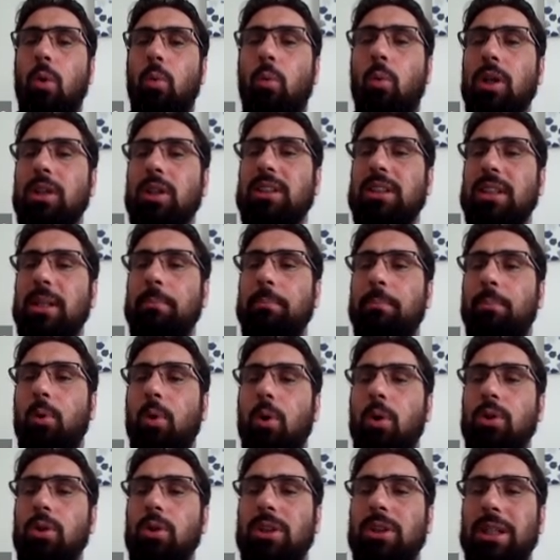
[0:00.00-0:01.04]
what's
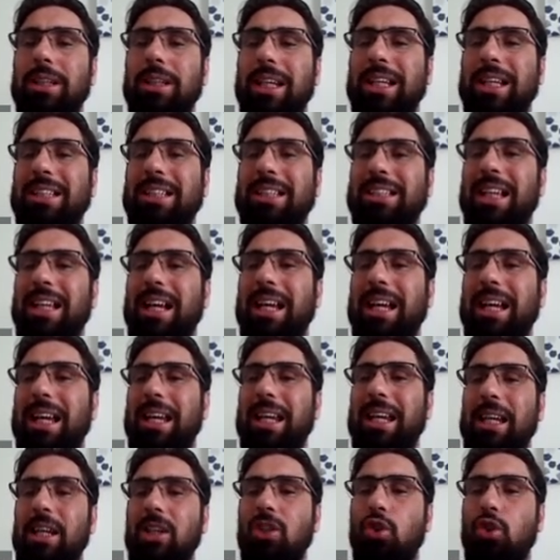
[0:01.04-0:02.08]
important is that
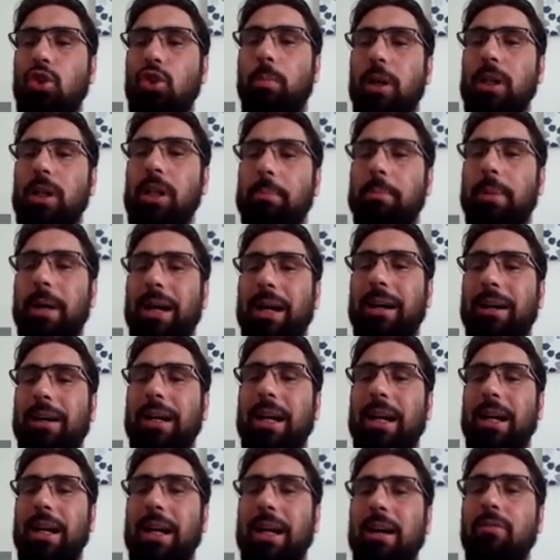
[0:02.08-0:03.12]
each body
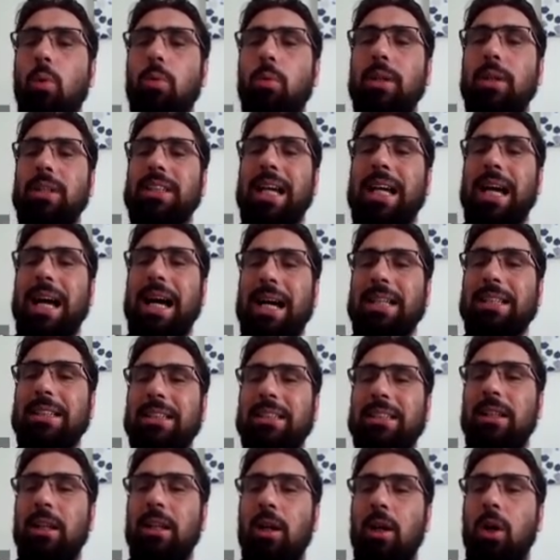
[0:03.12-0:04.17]
paragraph always has